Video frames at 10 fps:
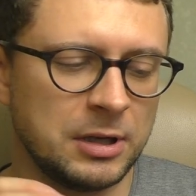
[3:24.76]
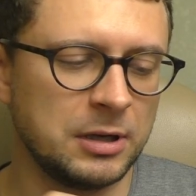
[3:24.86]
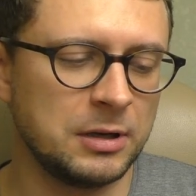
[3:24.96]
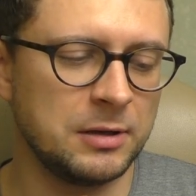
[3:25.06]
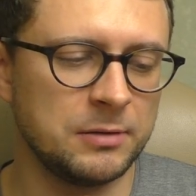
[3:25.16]

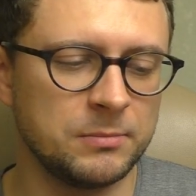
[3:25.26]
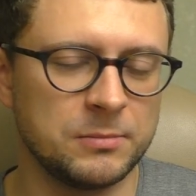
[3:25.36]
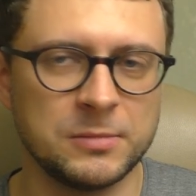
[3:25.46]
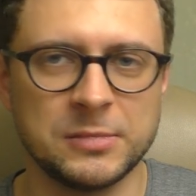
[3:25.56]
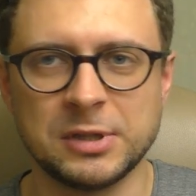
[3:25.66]
uh,
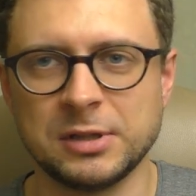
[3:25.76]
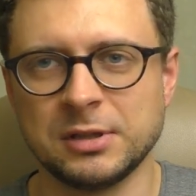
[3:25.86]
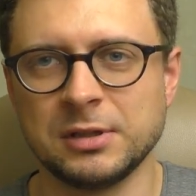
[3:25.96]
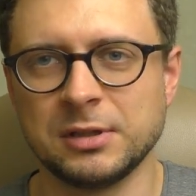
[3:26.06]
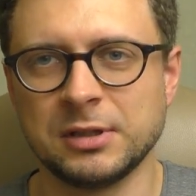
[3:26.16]

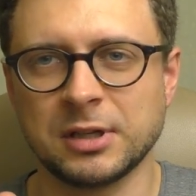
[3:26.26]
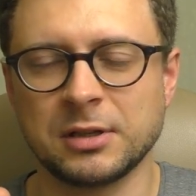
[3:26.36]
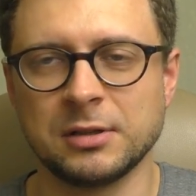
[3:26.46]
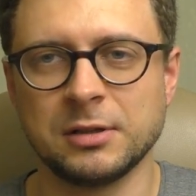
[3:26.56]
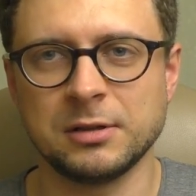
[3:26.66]
The,
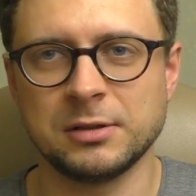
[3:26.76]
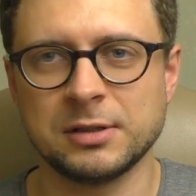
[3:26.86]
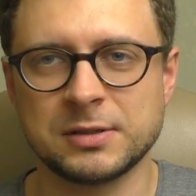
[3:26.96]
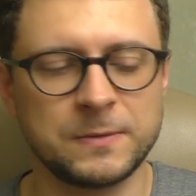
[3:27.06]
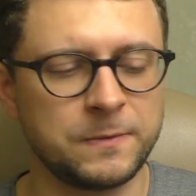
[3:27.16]
uh, the
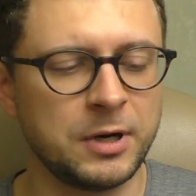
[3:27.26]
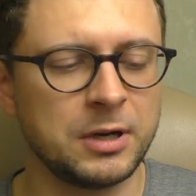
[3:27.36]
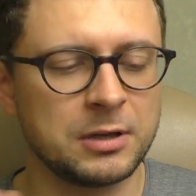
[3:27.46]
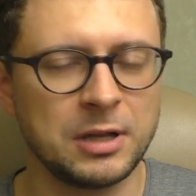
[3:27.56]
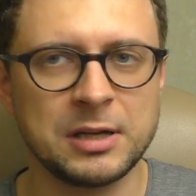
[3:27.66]

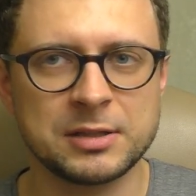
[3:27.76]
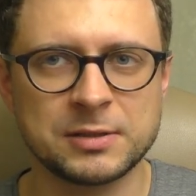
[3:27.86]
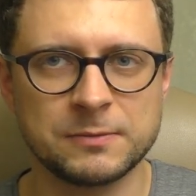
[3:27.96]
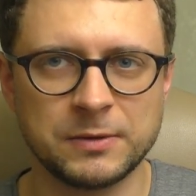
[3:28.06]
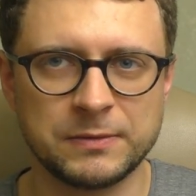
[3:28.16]
sapphire
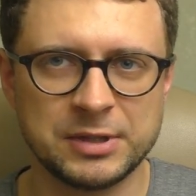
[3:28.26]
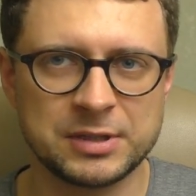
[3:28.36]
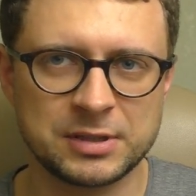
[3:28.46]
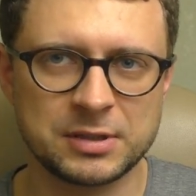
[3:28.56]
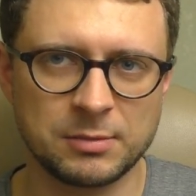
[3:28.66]
glass with
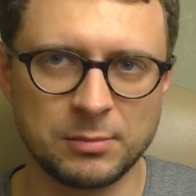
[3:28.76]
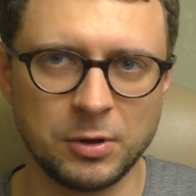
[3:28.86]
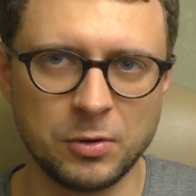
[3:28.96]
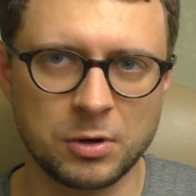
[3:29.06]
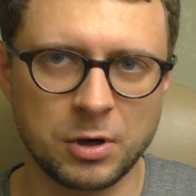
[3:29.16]
this
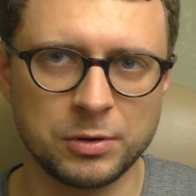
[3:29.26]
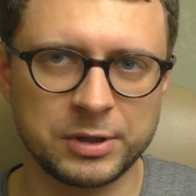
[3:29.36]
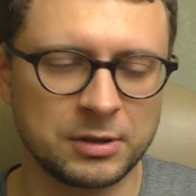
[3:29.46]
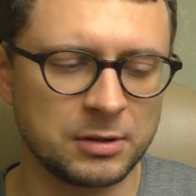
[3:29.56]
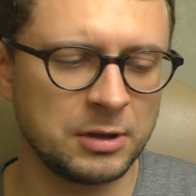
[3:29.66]
blue
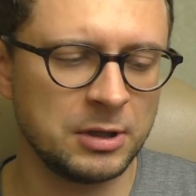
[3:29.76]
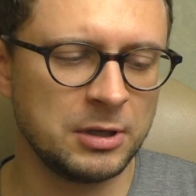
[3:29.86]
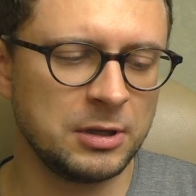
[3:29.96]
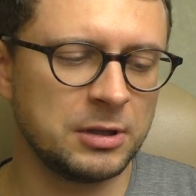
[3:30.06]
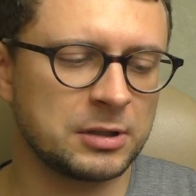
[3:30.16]
coating,
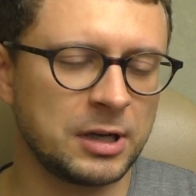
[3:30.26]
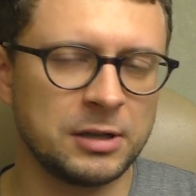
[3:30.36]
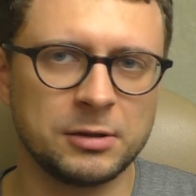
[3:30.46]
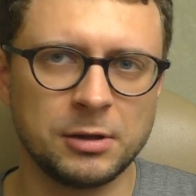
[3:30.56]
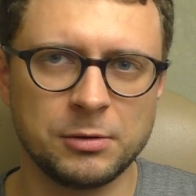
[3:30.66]
it
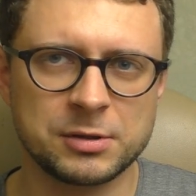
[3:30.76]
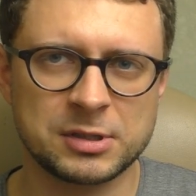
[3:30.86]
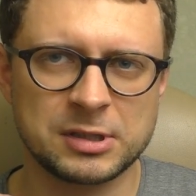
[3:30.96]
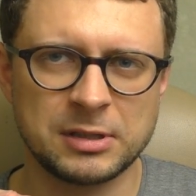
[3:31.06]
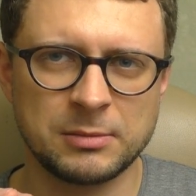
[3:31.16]
kind of
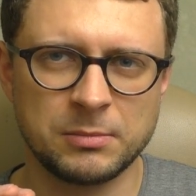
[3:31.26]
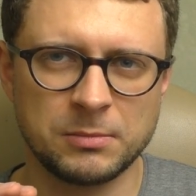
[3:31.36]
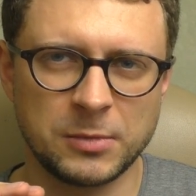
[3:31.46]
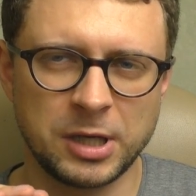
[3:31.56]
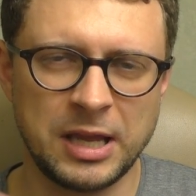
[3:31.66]
looks
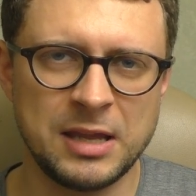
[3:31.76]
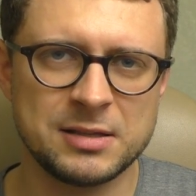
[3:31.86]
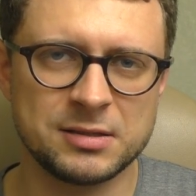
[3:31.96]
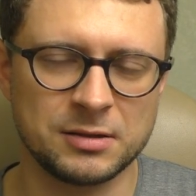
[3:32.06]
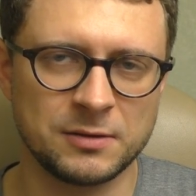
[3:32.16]

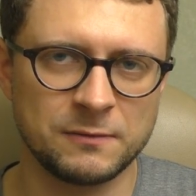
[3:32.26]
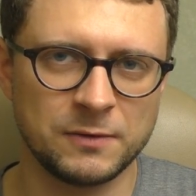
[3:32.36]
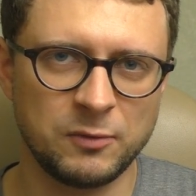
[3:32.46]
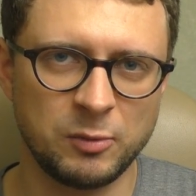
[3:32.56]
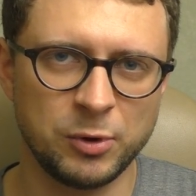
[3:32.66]
hazy,
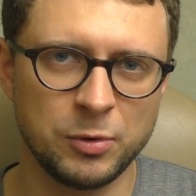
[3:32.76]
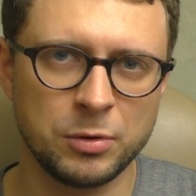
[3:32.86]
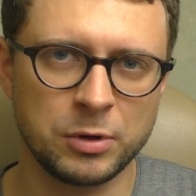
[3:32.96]
with a blue